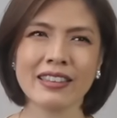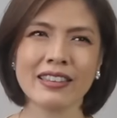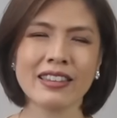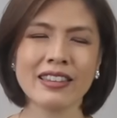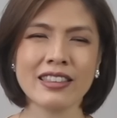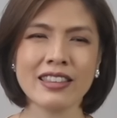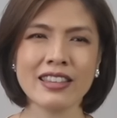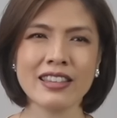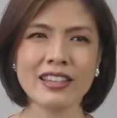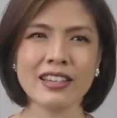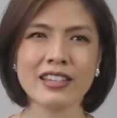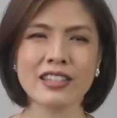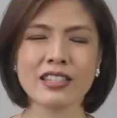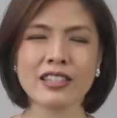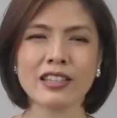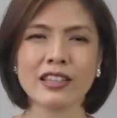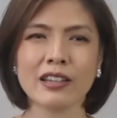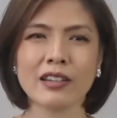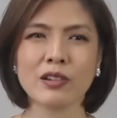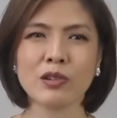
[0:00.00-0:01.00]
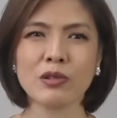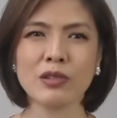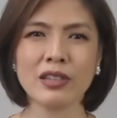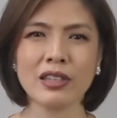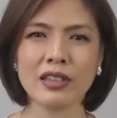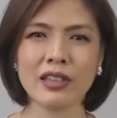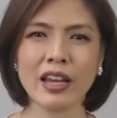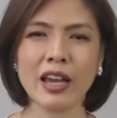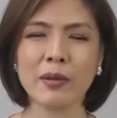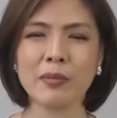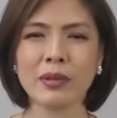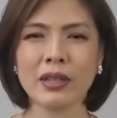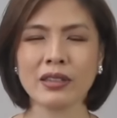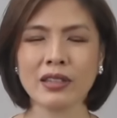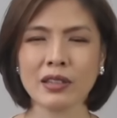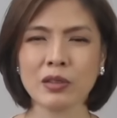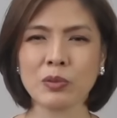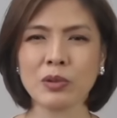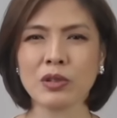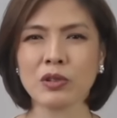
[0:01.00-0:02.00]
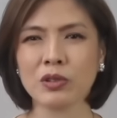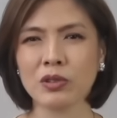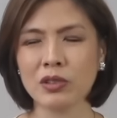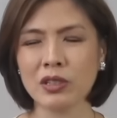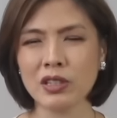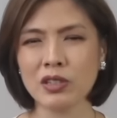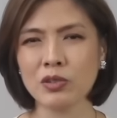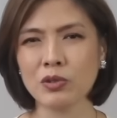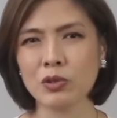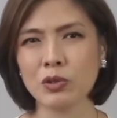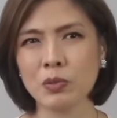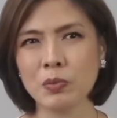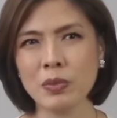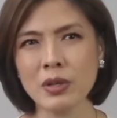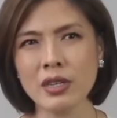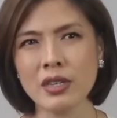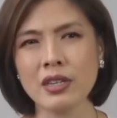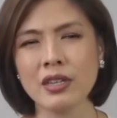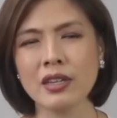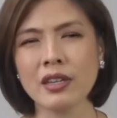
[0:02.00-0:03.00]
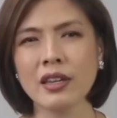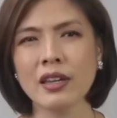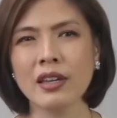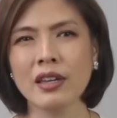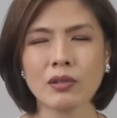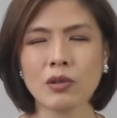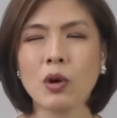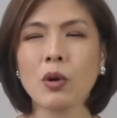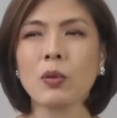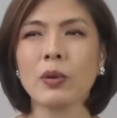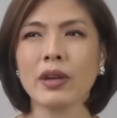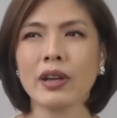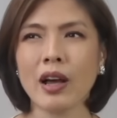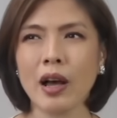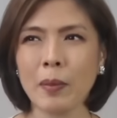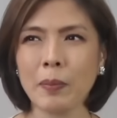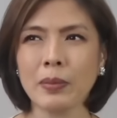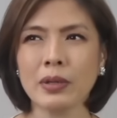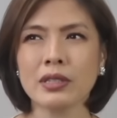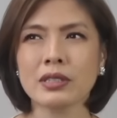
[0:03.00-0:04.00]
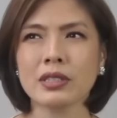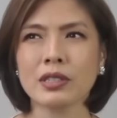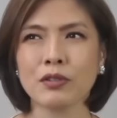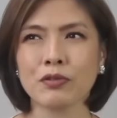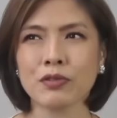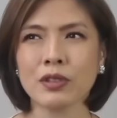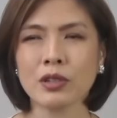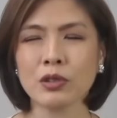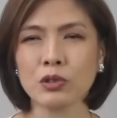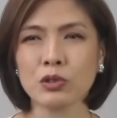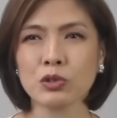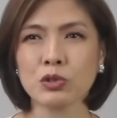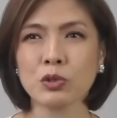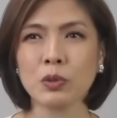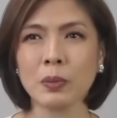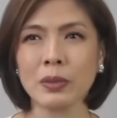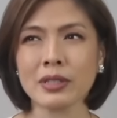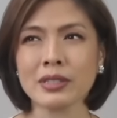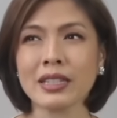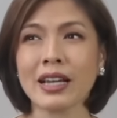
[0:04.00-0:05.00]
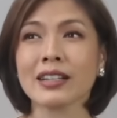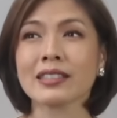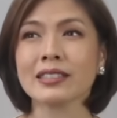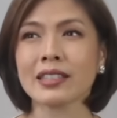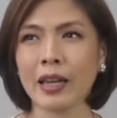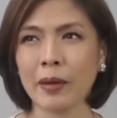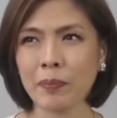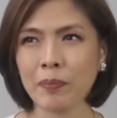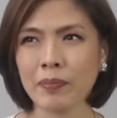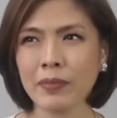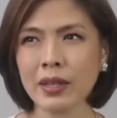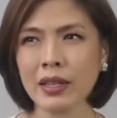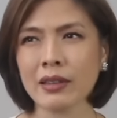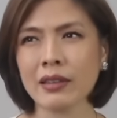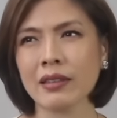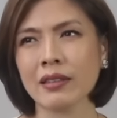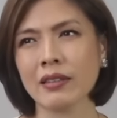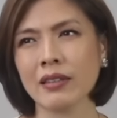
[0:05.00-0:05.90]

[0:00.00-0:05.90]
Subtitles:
The thing is, the only time that it will continue to be going up is if the consumers accept that